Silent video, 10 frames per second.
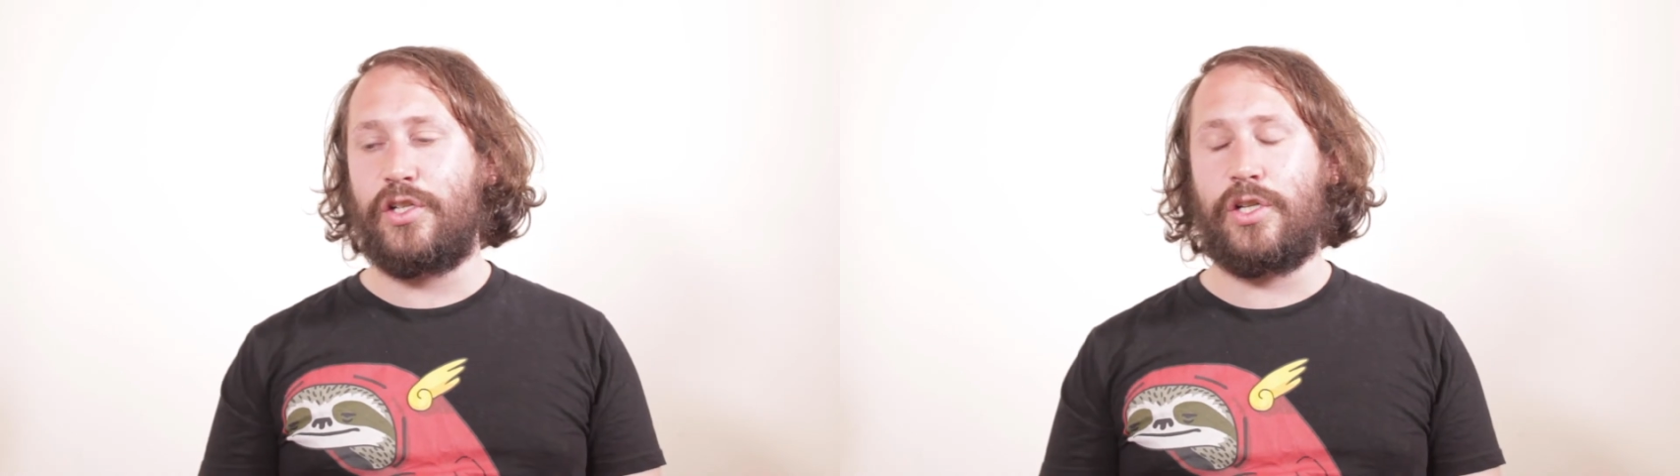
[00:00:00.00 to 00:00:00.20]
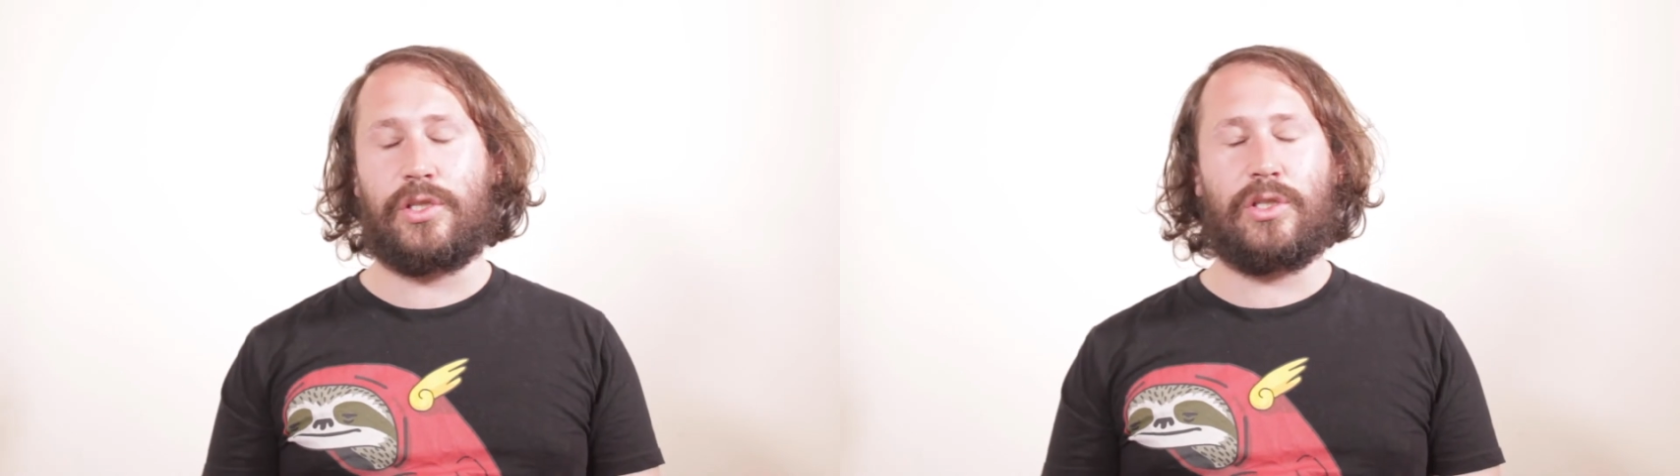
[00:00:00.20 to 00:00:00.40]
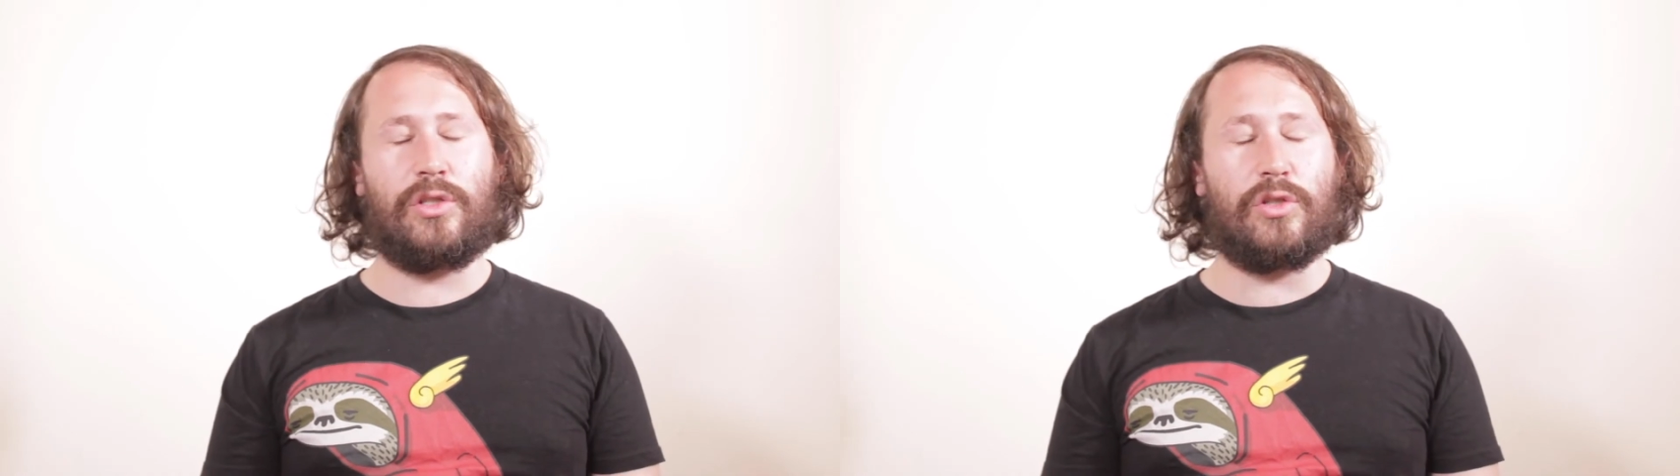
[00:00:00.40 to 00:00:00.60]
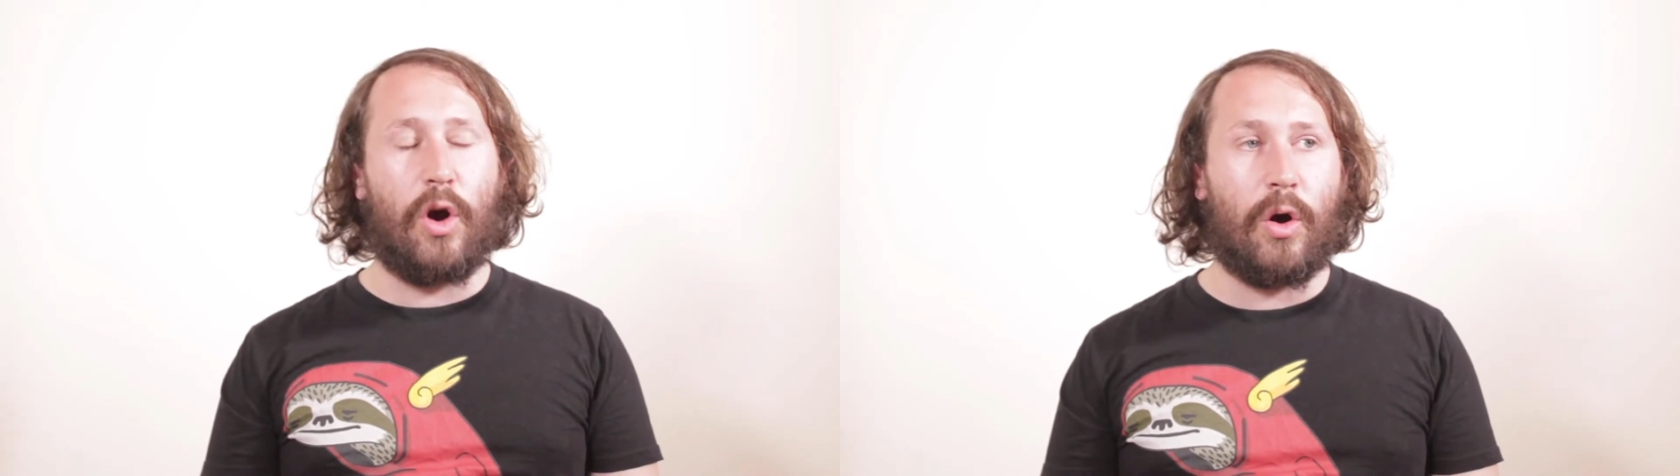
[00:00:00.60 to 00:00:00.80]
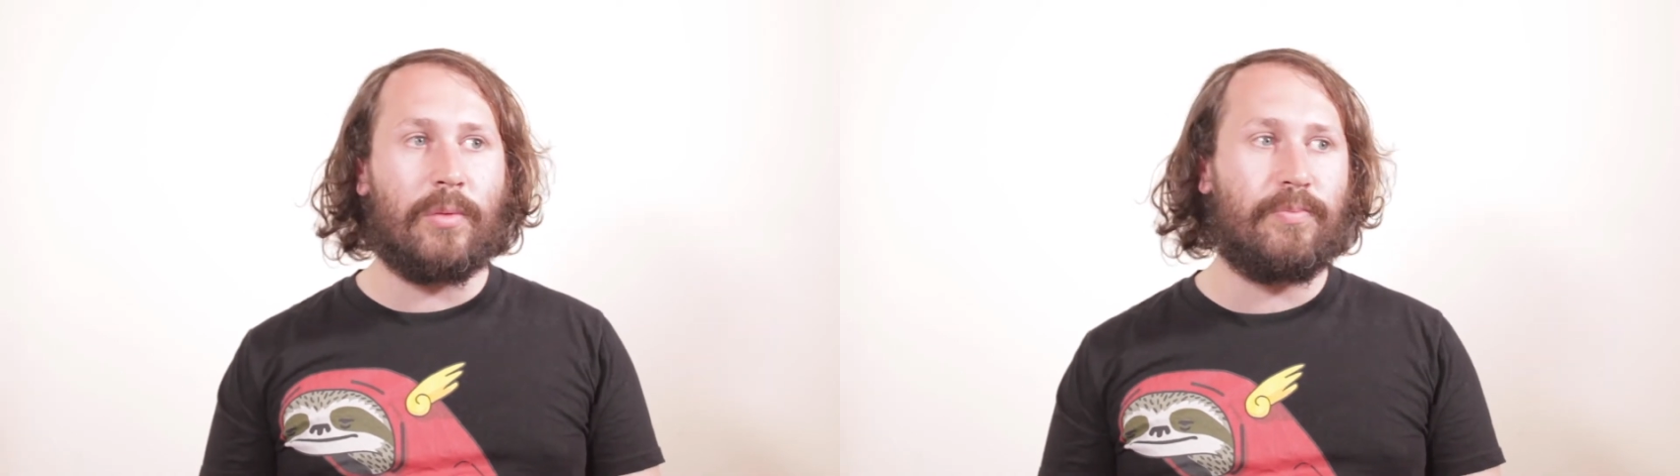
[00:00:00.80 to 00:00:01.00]
just
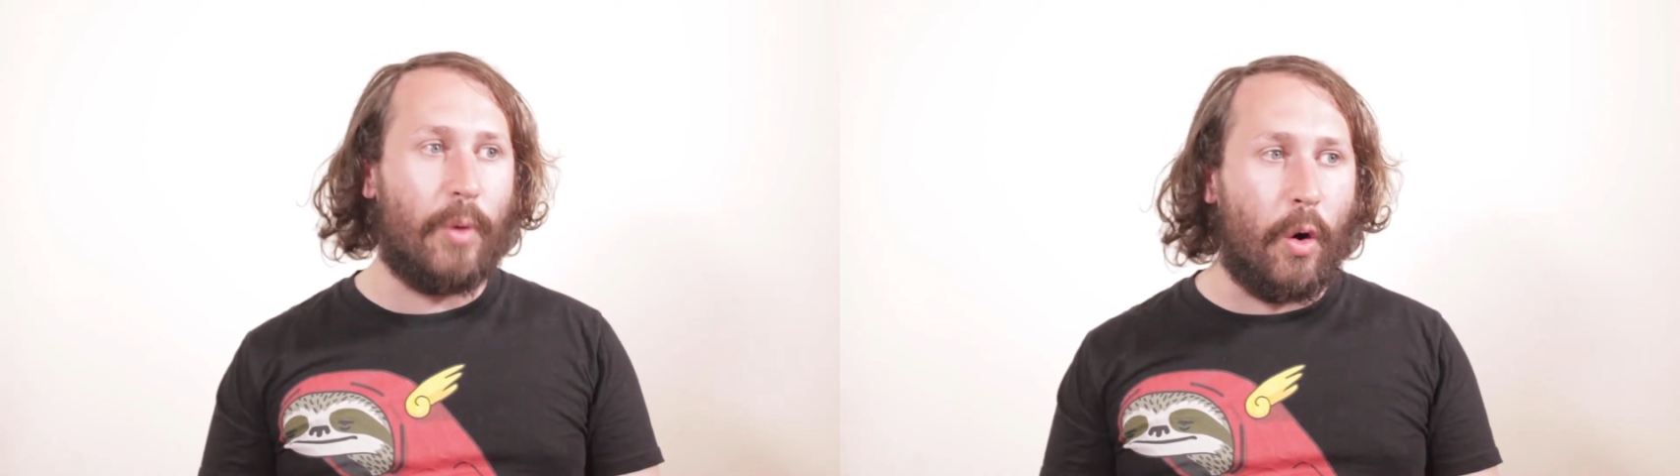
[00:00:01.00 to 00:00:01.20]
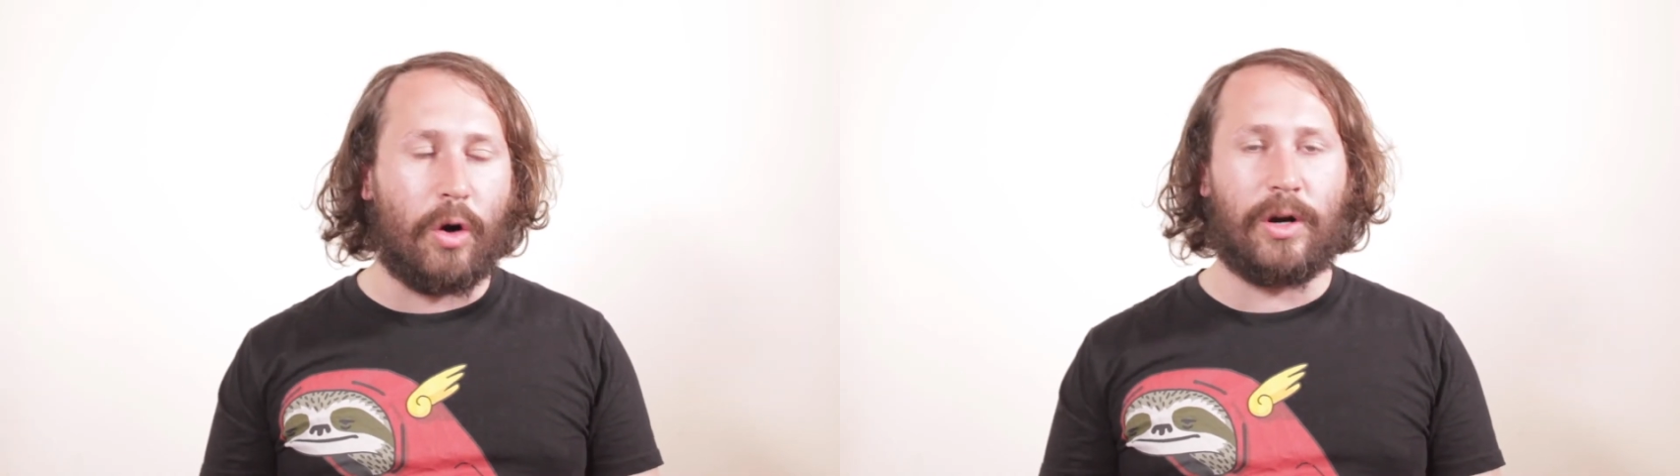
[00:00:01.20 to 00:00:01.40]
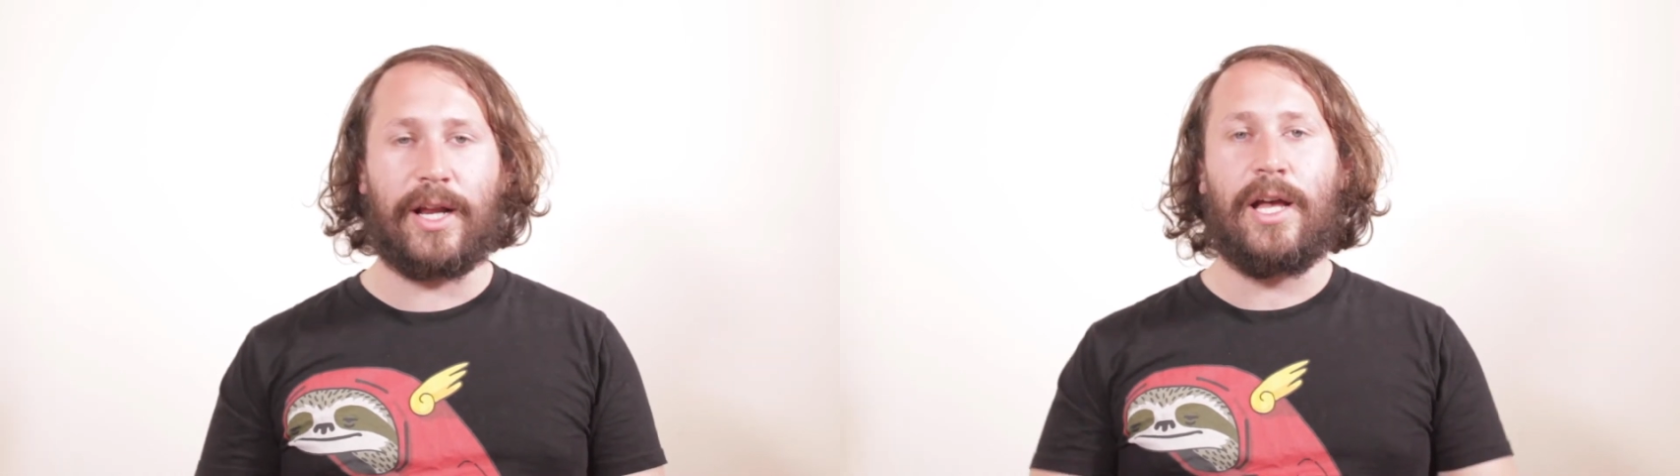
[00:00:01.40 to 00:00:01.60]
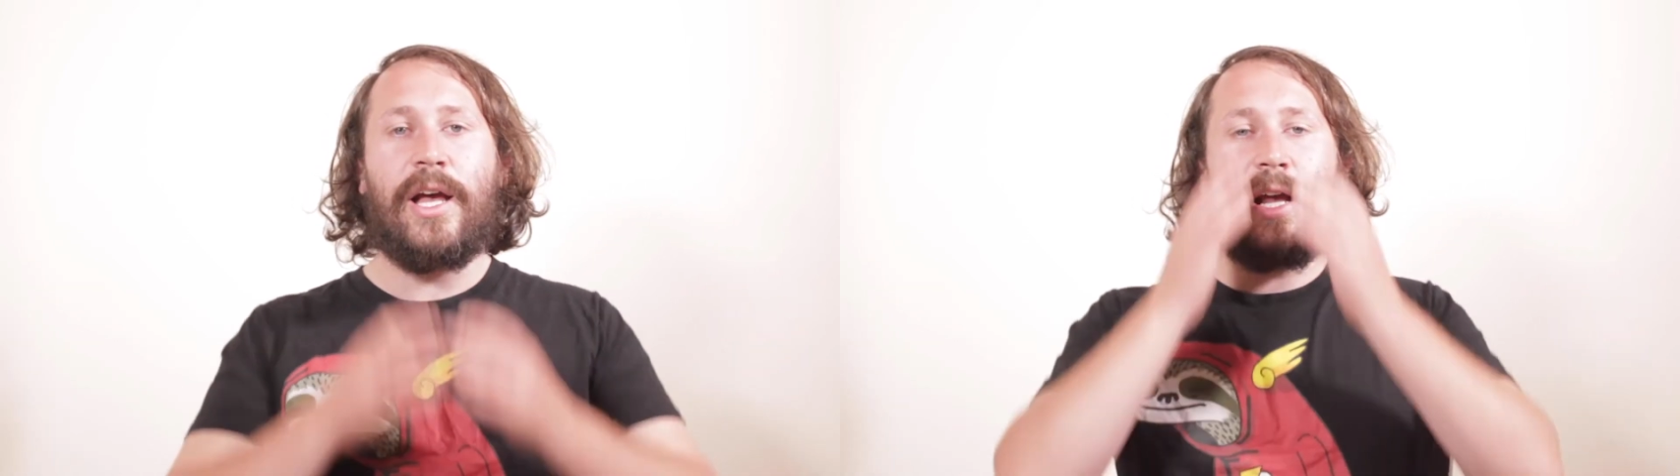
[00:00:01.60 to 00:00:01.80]
so boring.